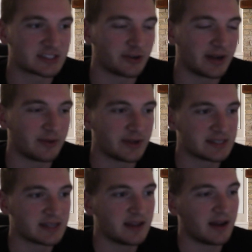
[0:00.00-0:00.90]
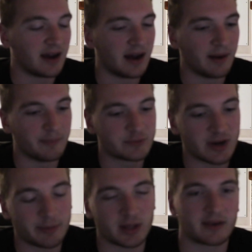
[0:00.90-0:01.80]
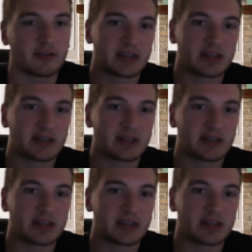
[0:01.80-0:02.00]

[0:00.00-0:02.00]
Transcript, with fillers: So anyways, um, drop a like if you